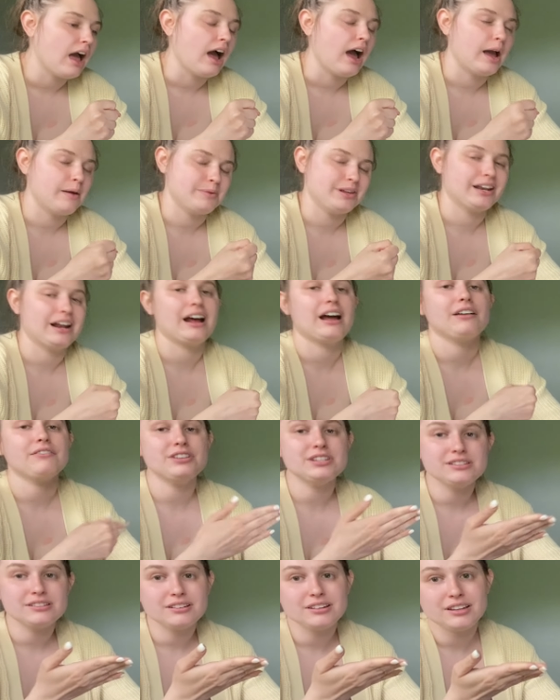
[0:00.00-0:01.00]
I mean,
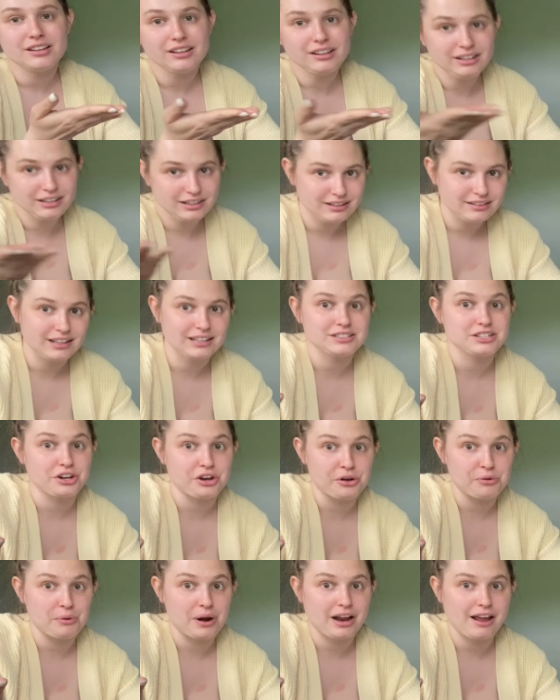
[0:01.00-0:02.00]
obviously that's a
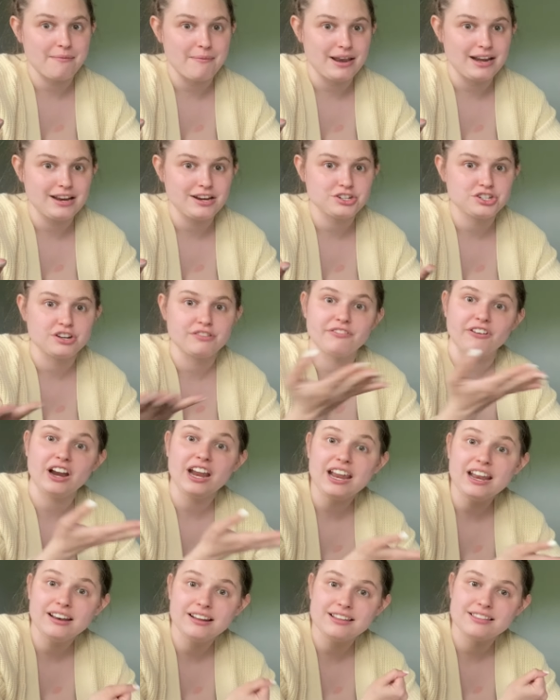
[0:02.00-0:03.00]
good recommendation for
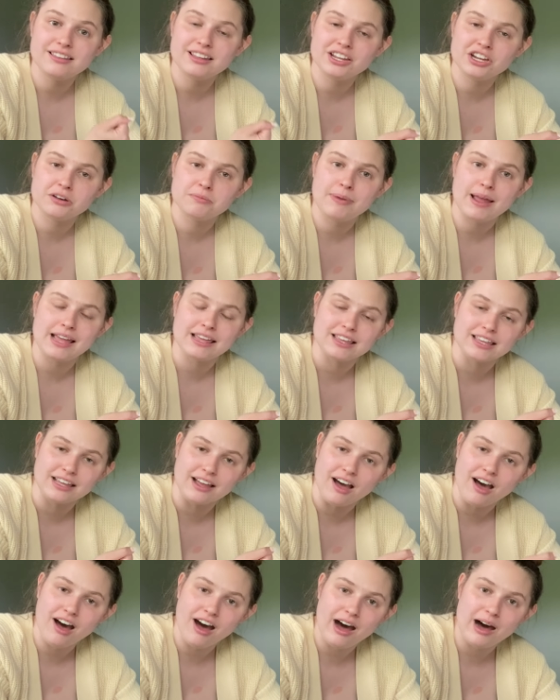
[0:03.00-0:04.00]
anything you're picking
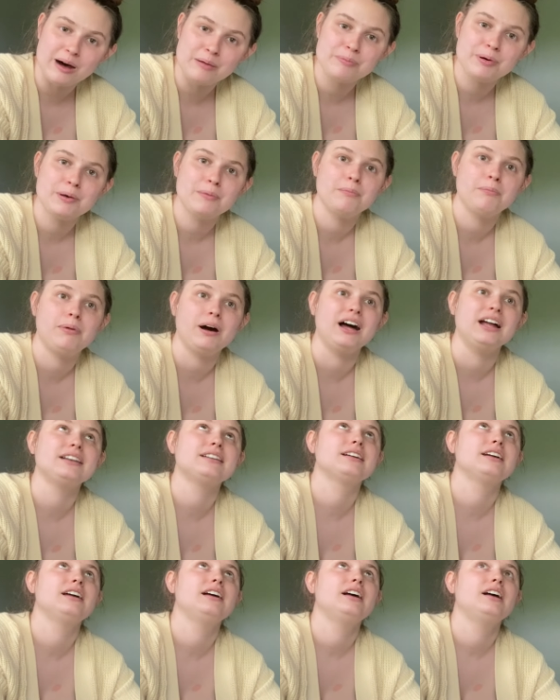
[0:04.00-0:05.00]
up, but
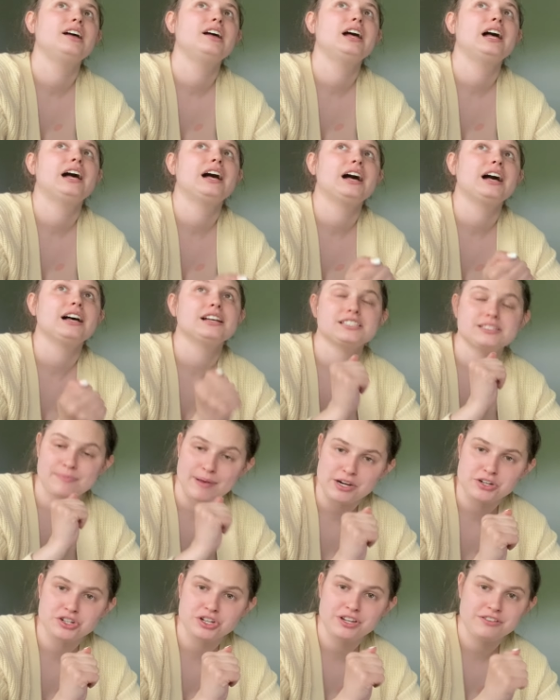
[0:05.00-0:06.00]

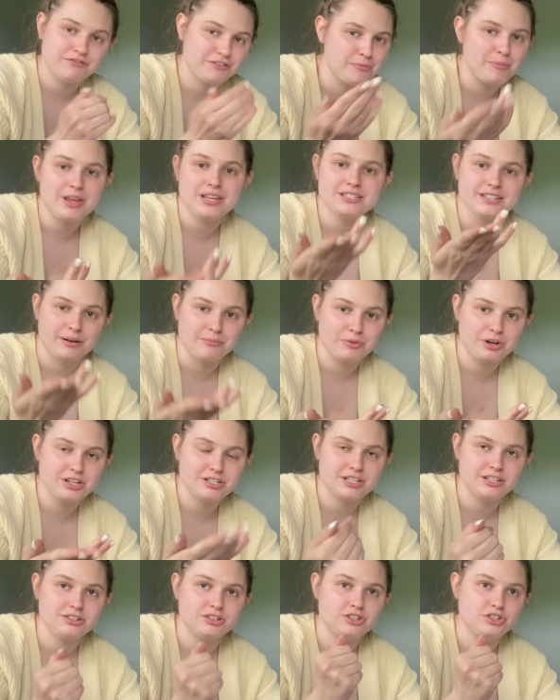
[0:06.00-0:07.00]
especially for me, some
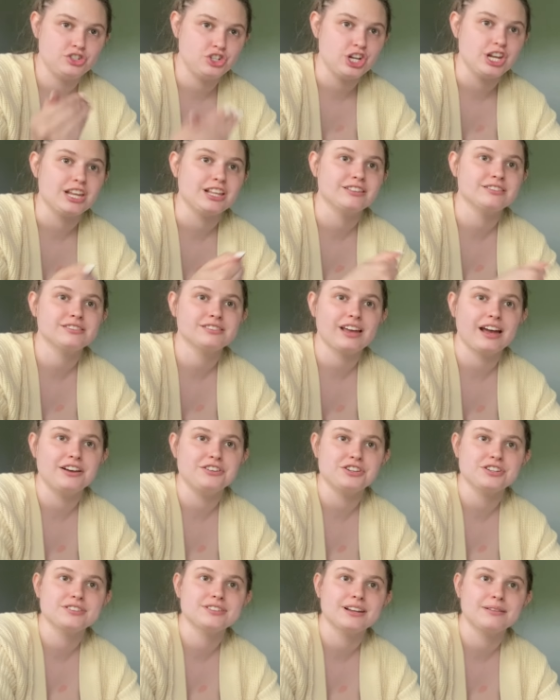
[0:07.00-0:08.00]
reasons, jeans. I
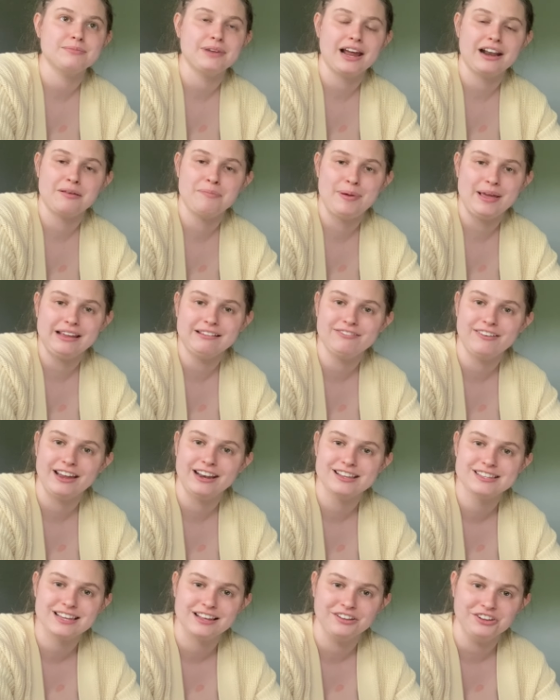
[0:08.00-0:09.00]
just am not a big fan
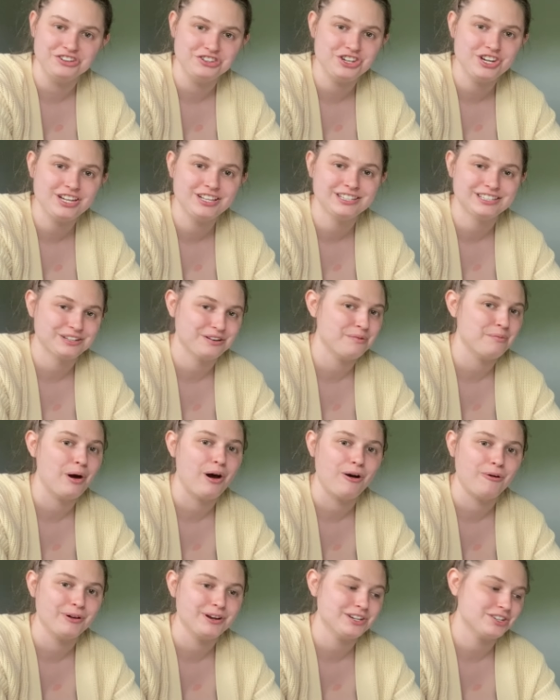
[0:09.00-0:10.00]
of selling jeans, so I'm
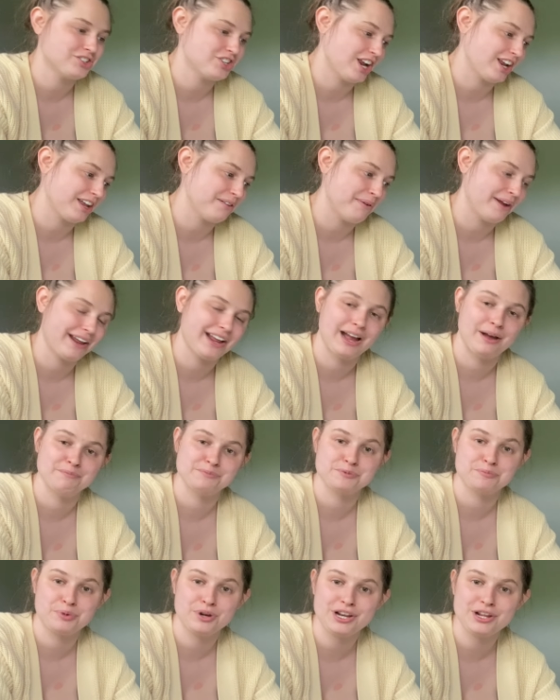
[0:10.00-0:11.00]
always checking my
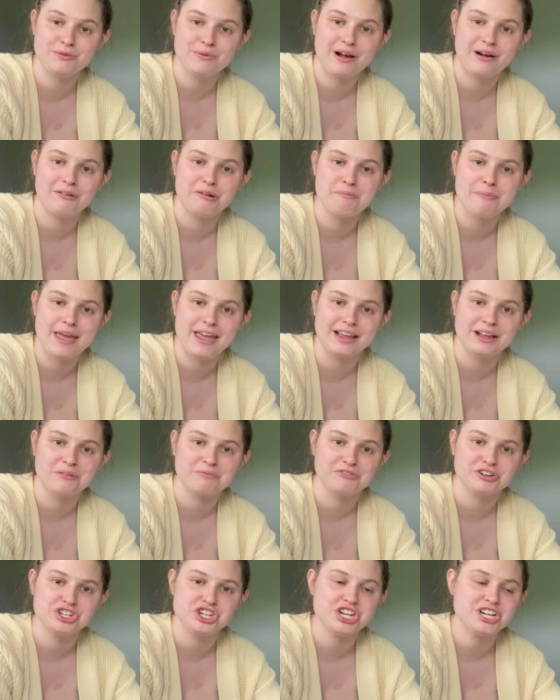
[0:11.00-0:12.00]
comps pretty well when paying up
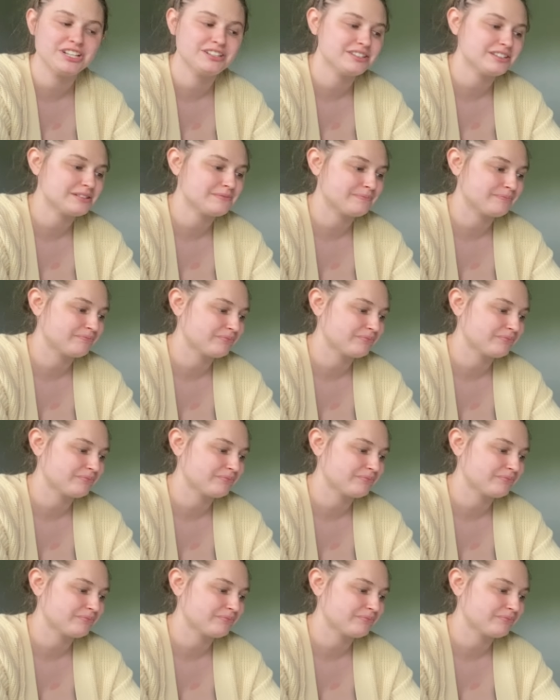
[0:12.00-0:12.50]
for jeans.